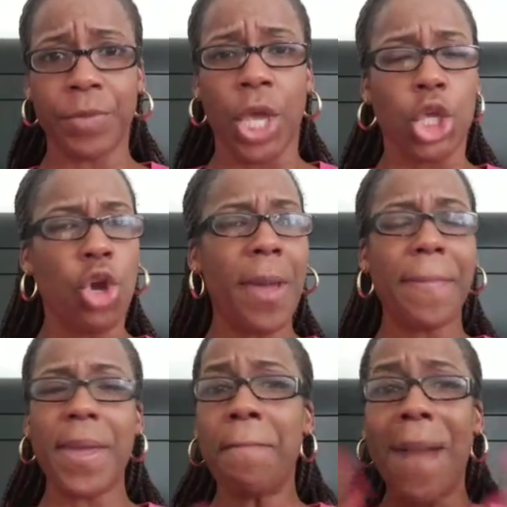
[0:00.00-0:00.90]
you may be
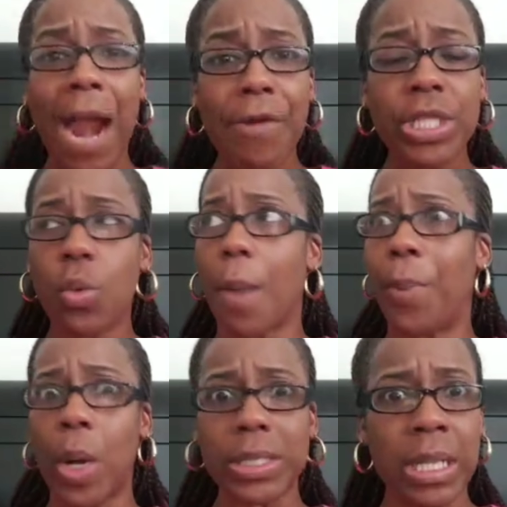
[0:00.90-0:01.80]
married to a
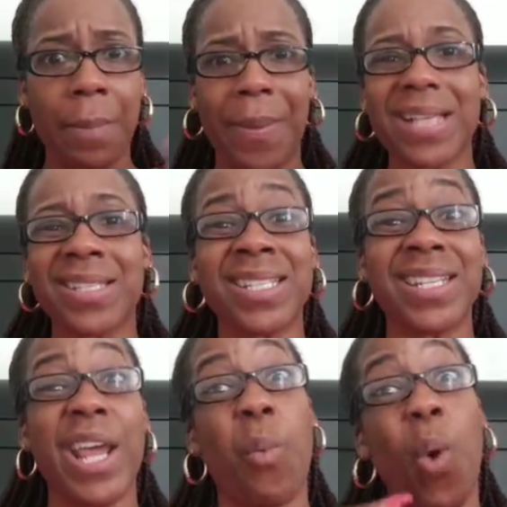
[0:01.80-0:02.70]
apostle apostle listen
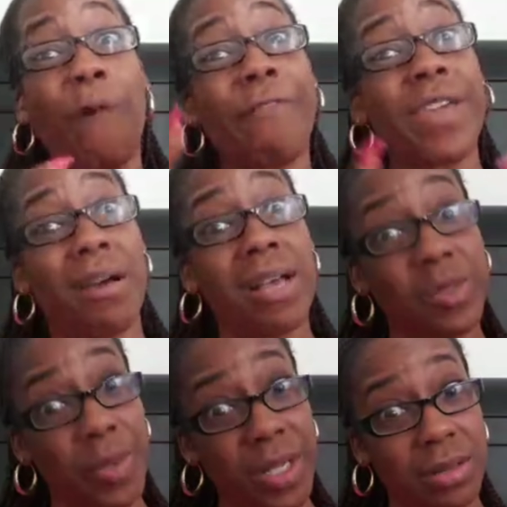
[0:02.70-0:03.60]
here, war for your
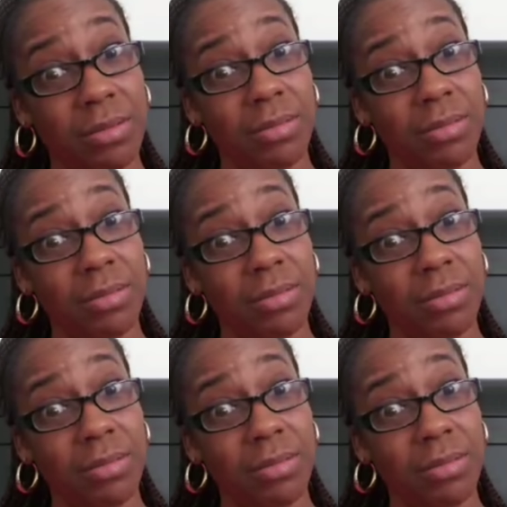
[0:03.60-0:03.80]
husband